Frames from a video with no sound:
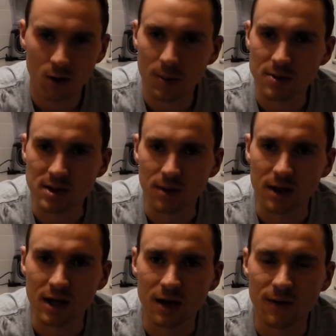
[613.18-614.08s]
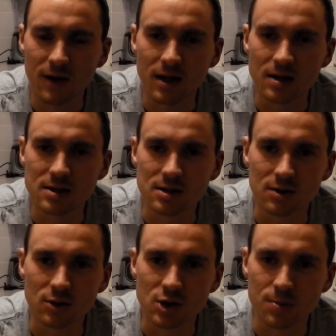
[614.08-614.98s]
a lot of people say one of the key thing is to
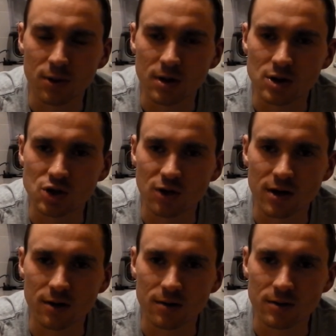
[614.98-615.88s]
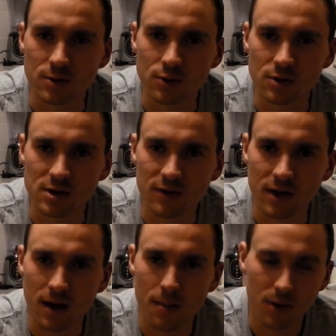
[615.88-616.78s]
not just put it straight on to wood or something
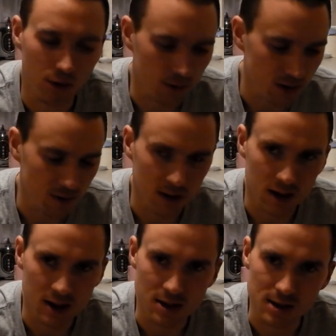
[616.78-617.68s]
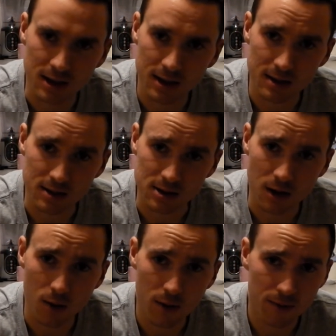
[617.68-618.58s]
like that, put it on something insulated to
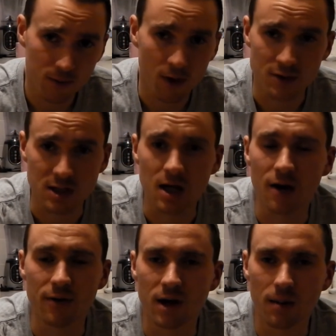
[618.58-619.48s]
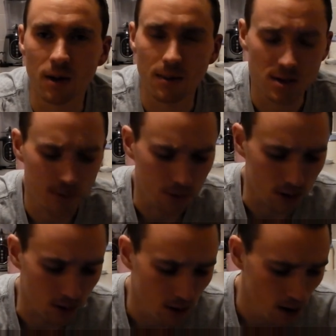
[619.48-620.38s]
start with, obviously cover it up like most people
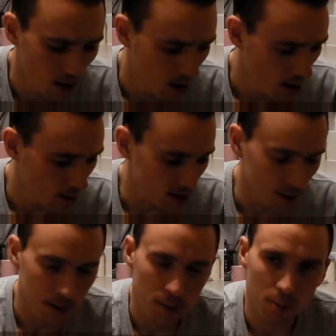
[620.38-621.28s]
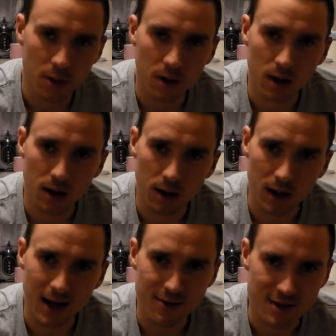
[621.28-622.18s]
do. But some people put uh,
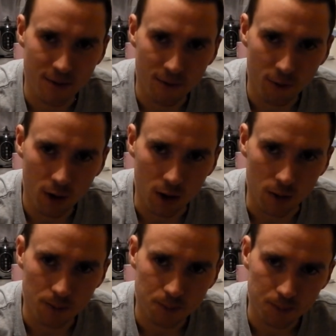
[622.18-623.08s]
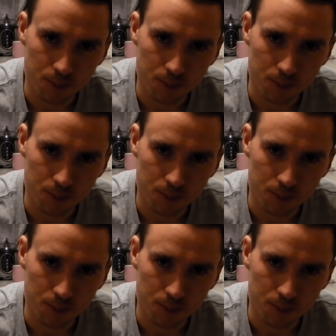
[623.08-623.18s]
a layer of tin foil on,